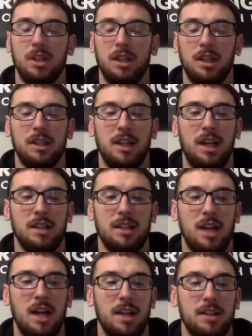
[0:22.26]
I like to ask
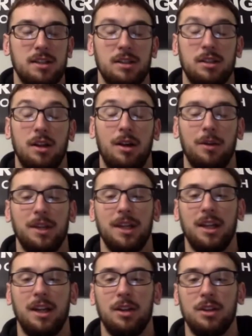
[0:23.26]
guys when they
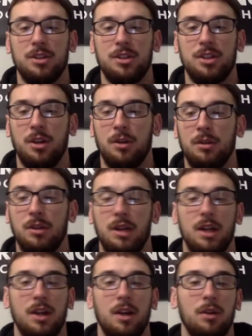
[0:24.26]
get on this show. I
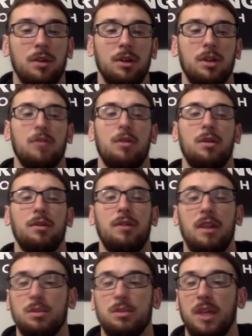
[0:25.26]
know the
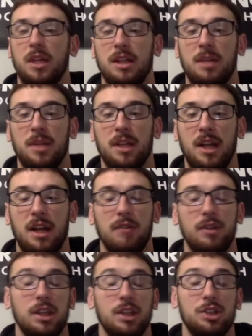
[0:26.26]
coronavirus pandemic had
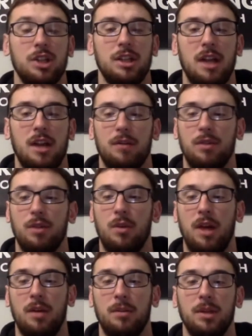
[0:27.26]
everything shut down for a
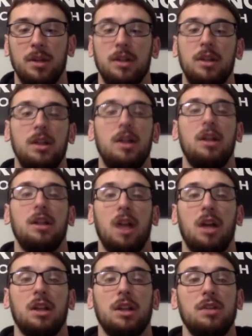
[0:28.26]
while, but
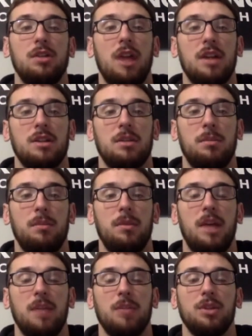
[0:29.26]
luckily you guys are
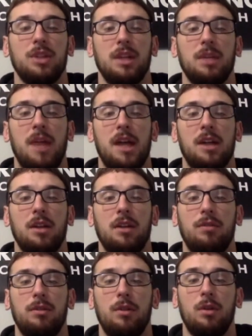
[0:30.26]
able to get back on the
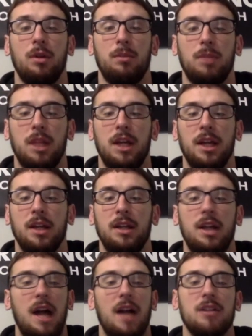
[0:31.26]
floor and play.
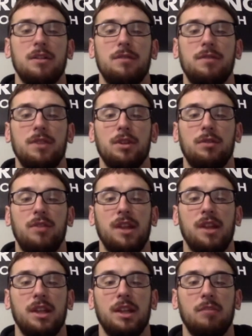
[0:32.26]
How does it feel to
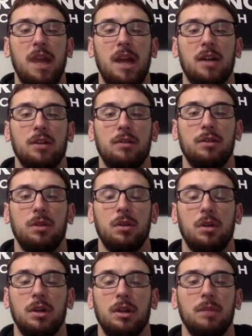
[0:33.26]
finally get back on the
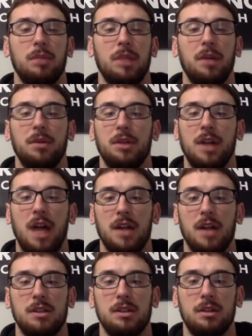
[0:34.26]
floor and play with your
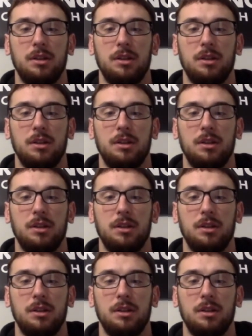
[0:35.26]
guys?